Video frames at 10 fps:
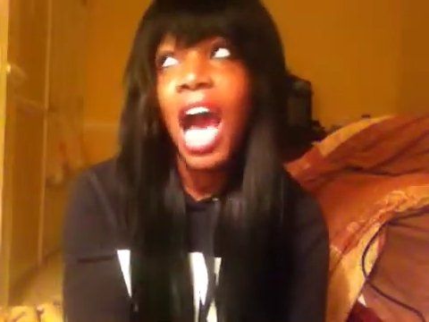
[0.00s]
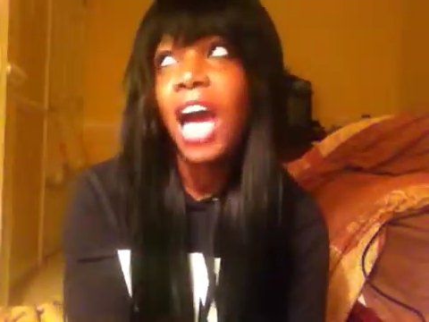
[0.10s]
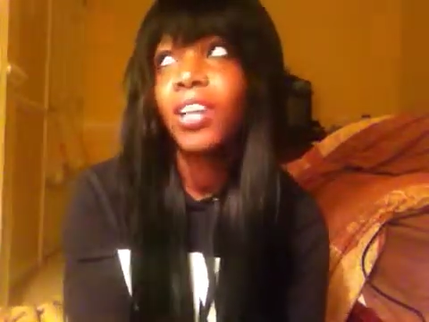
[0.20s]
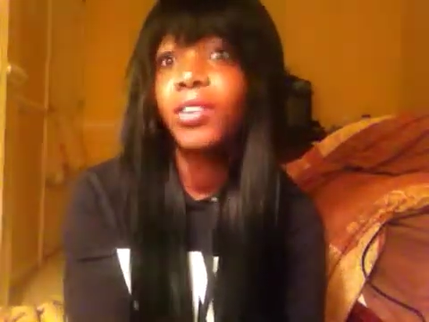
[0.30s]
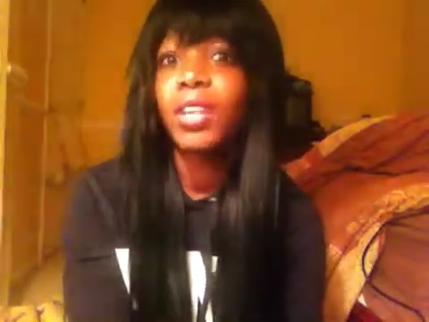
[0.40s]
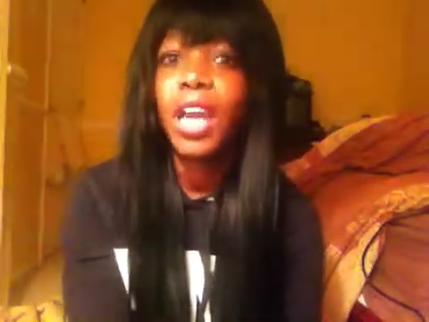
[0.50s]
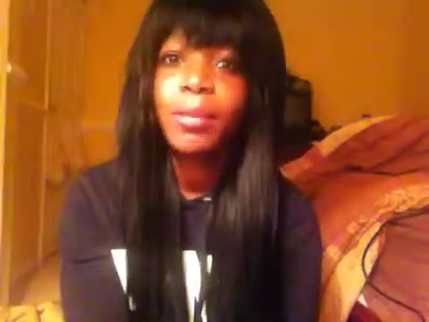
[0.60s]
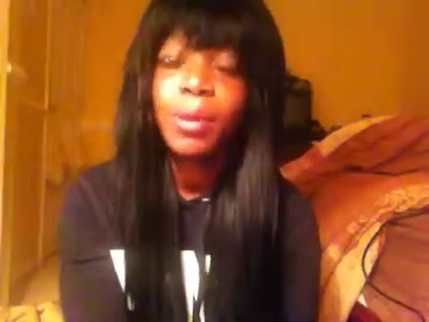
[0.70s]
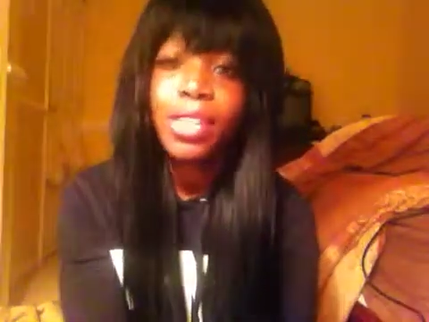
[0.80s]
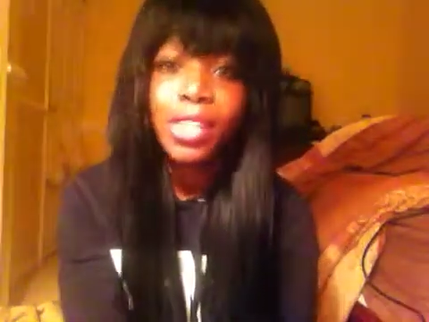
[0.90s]
I don't
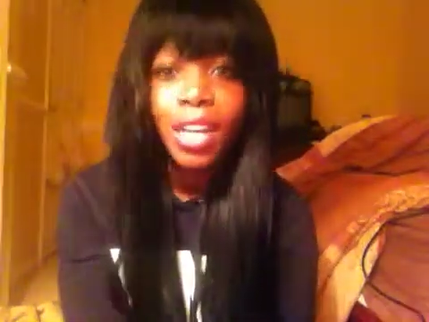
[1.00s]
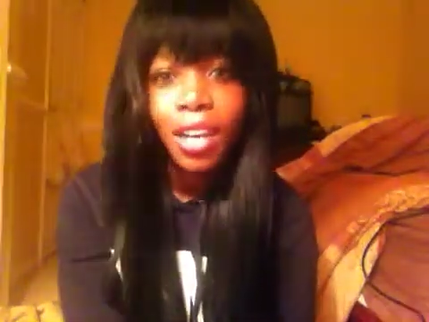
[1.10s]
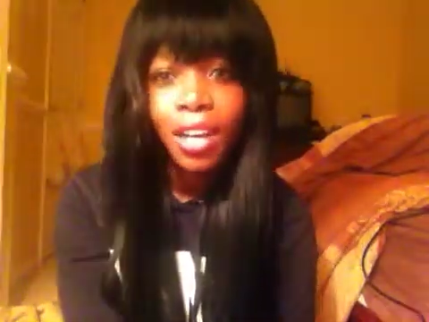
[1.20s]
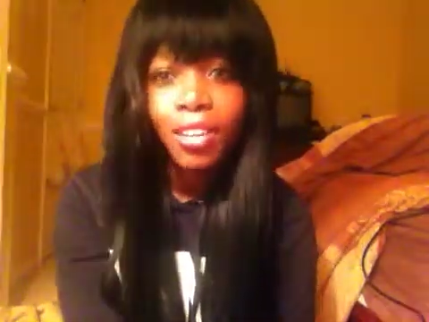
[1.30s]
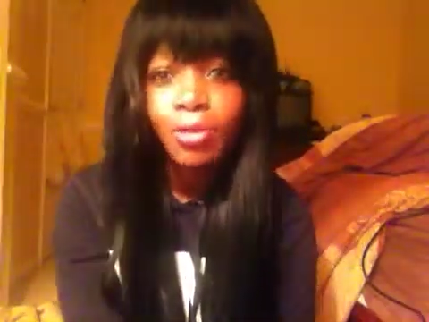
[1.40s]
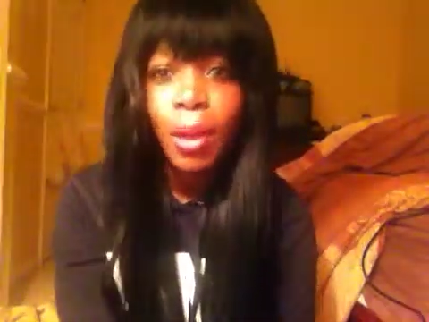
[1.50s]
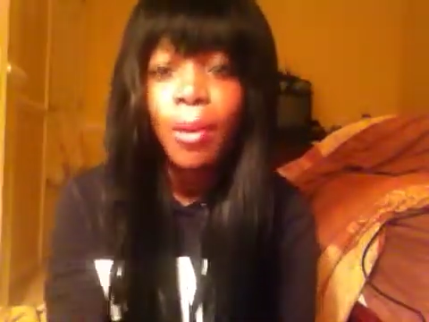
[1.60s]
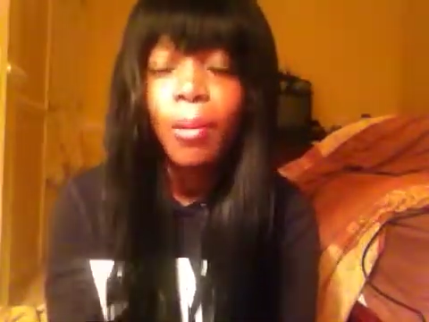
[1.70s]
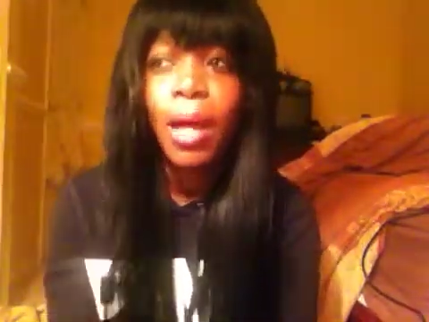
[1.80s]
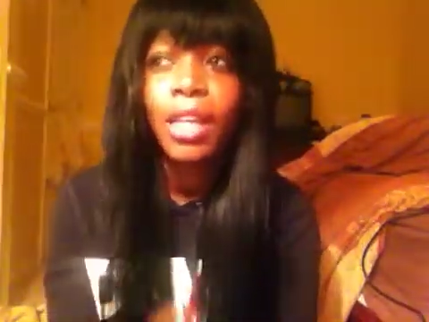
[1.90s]
like myself, blah
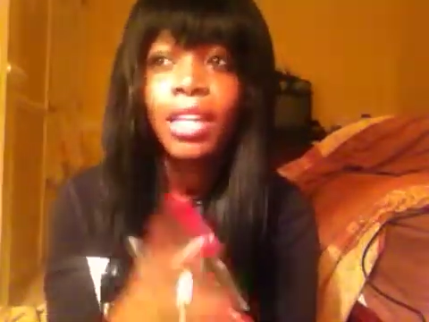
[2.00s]
blah blah.